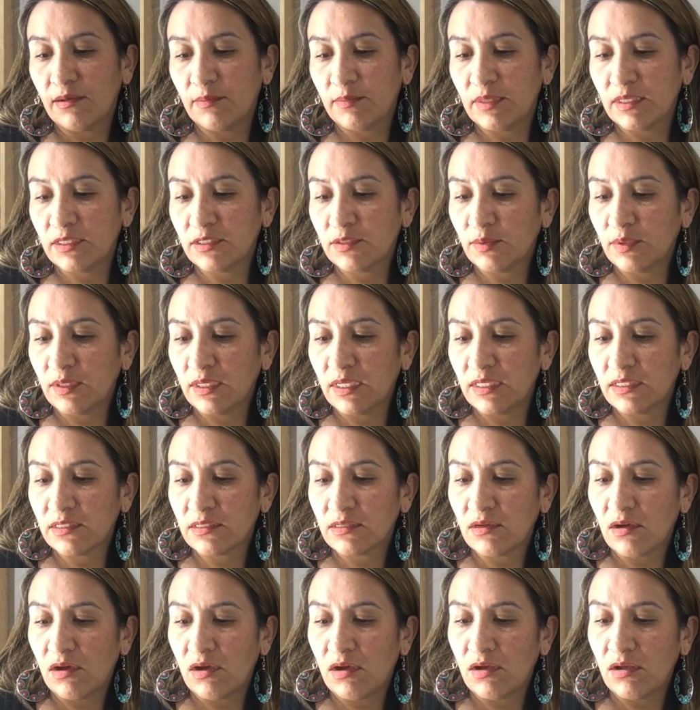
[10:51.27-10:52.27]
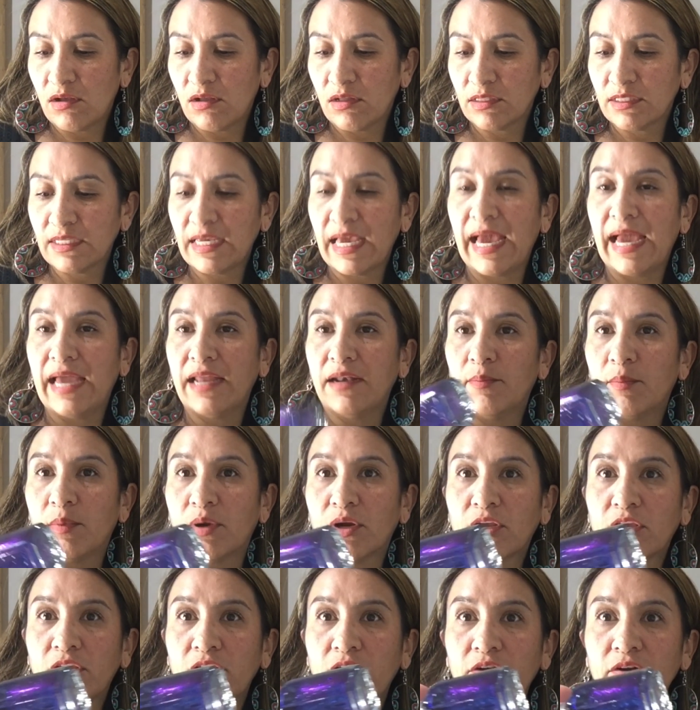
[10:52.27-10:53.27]
This one is called And
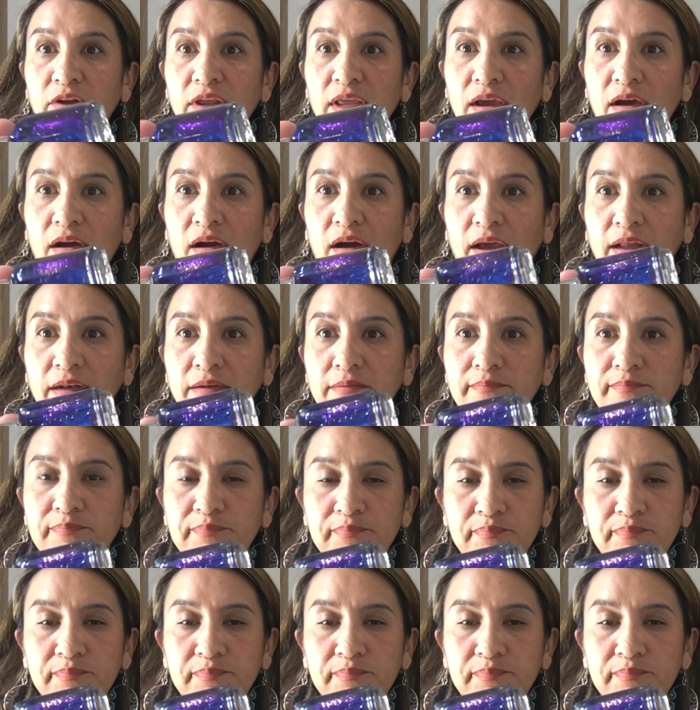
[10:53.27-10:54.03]
Mercury On.